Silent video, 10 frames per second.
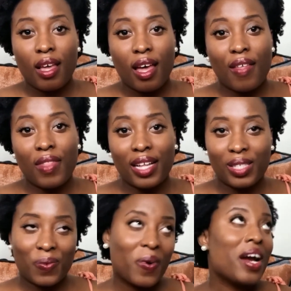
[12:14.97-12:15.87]
And that's
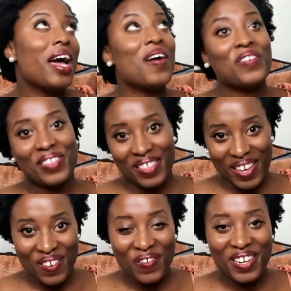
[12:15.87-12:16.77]
where
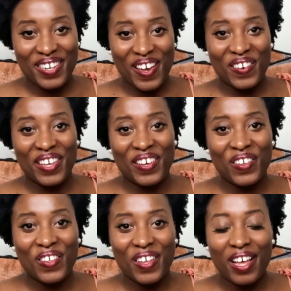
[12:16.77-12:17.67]
everything went downhill,
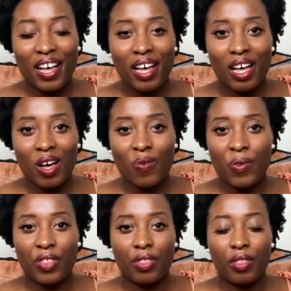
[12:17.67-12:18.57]

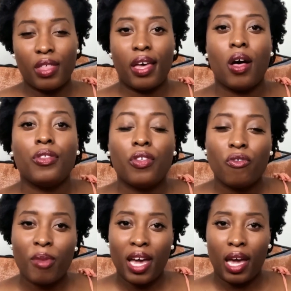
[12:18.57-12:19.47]
with the health of
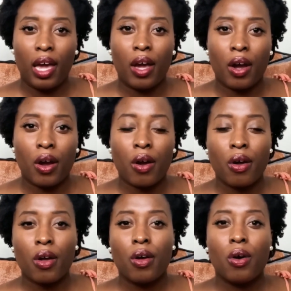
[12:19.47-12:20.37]
my hair,
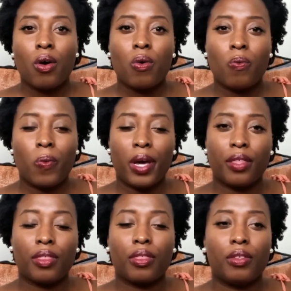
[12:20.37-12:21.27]

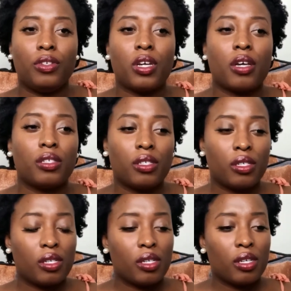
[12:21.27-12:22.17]
with
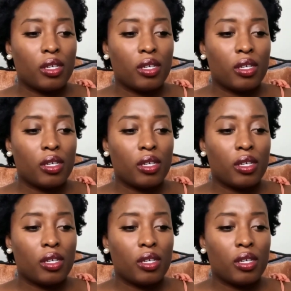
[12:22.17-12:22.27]
just